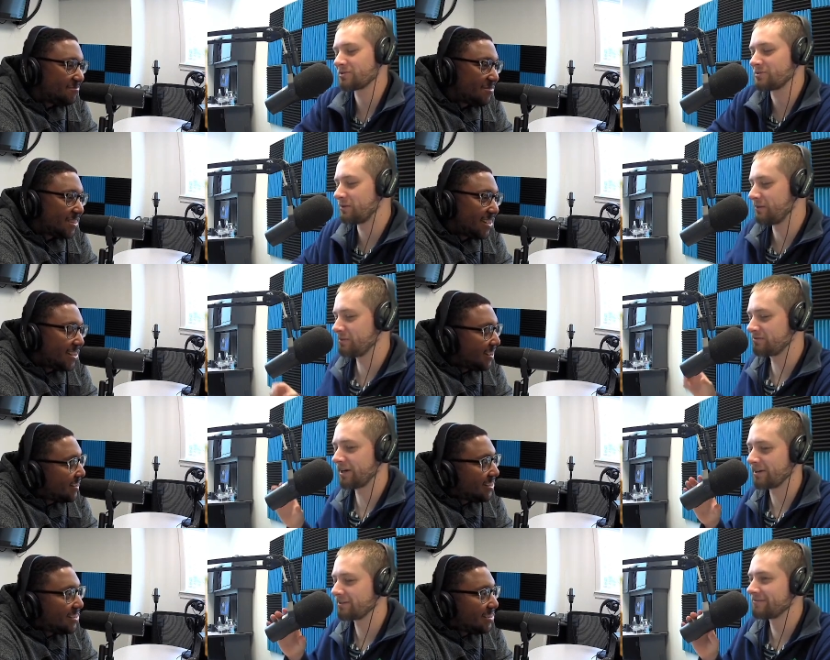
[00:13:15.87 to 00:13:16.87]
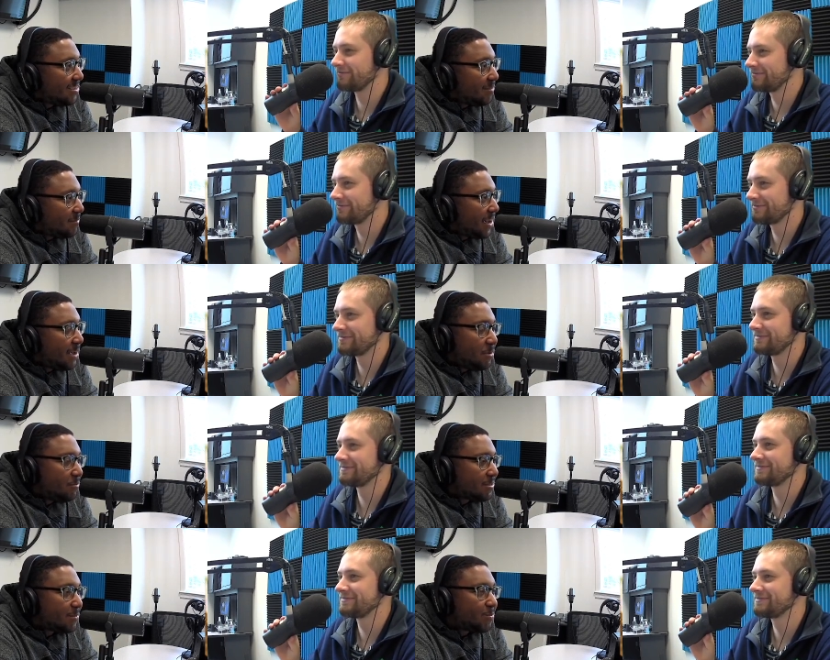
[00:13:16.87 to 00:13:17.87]
Speaker 1: Cristobal be fired?
Speaker 2: Miami
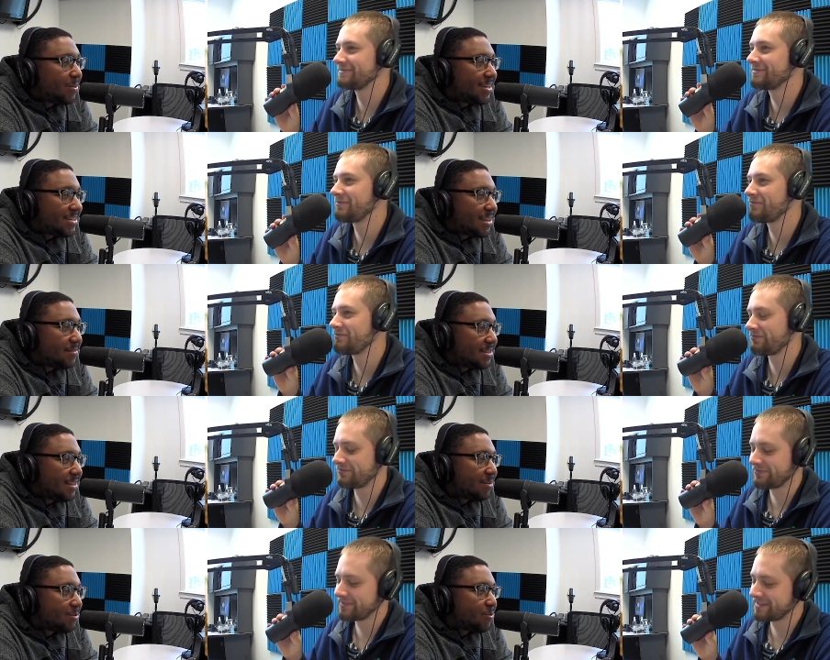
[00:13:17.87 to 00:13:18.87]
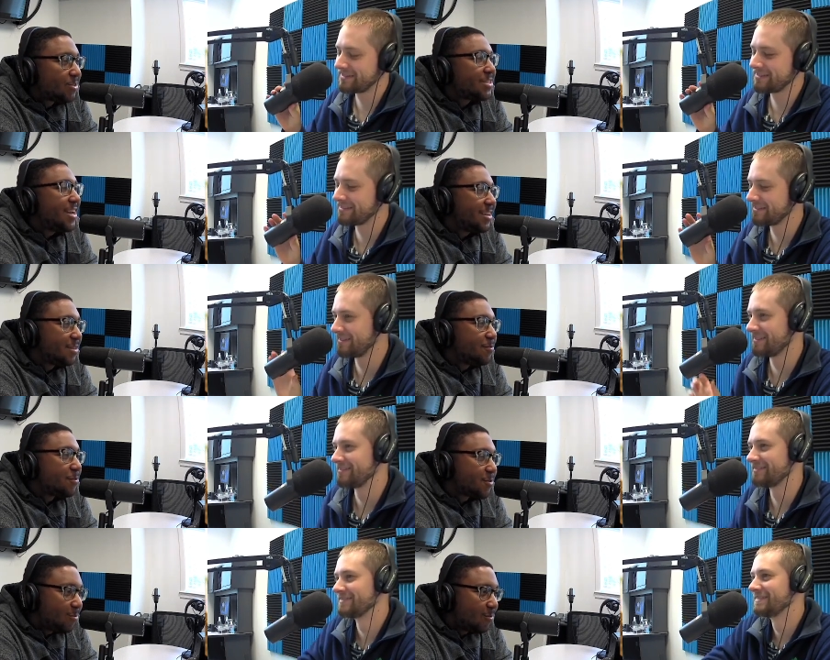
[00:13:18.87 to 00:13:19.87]
was up 20 to 17 on Georgia Tech in the
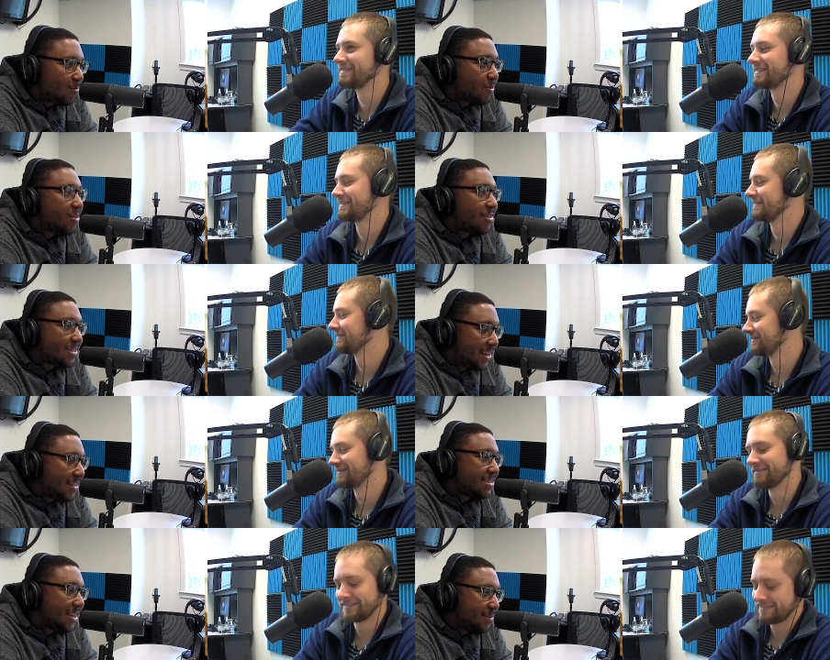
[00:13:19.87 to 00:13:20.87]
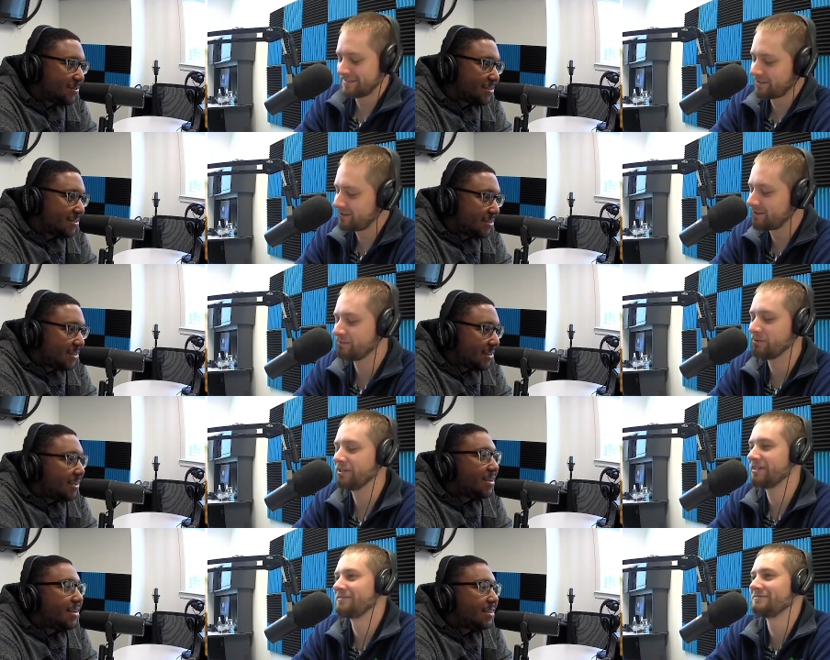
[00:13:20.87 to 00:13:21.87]
fourth quarter with 30 seconds left. Oh
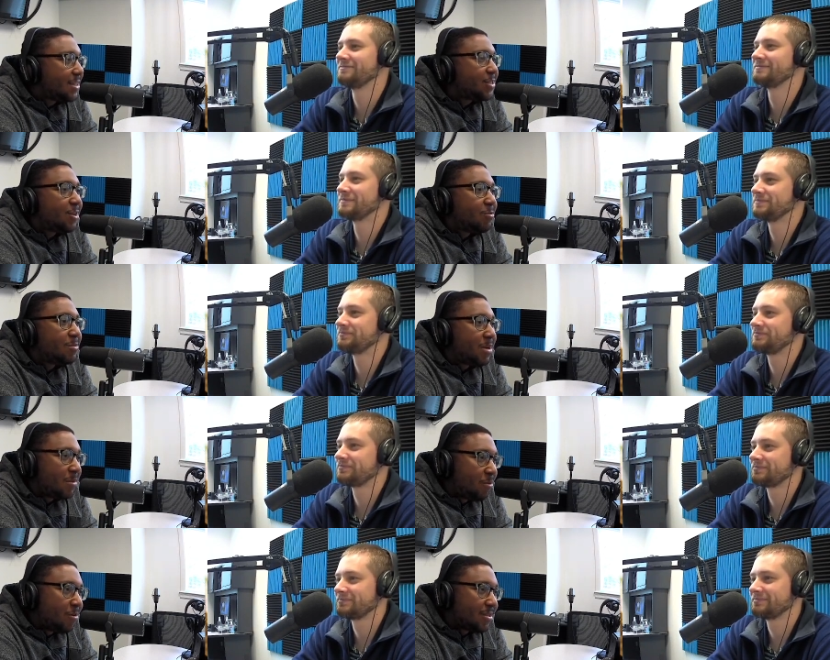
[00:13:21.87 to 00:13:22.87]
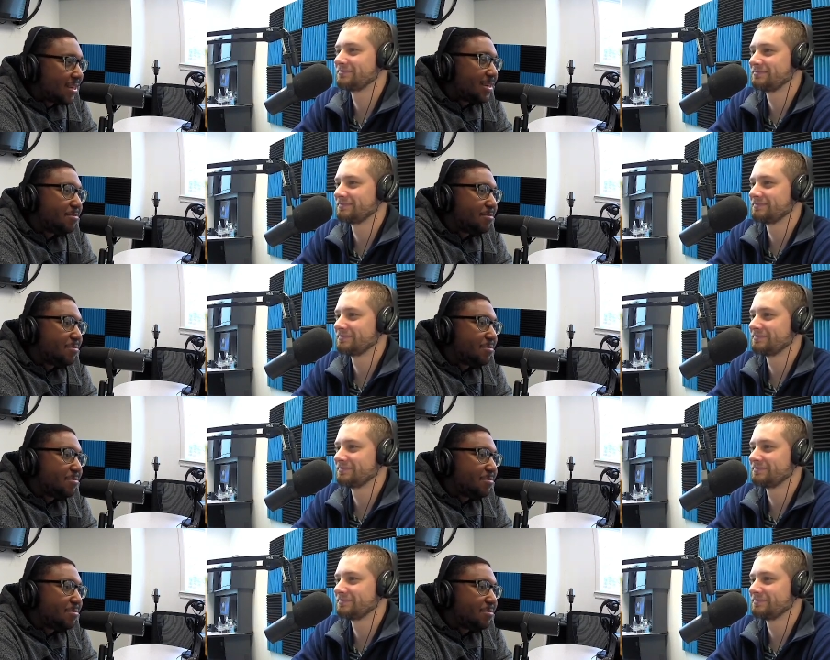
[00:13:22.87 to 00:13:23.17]
boy. They should have won by more. They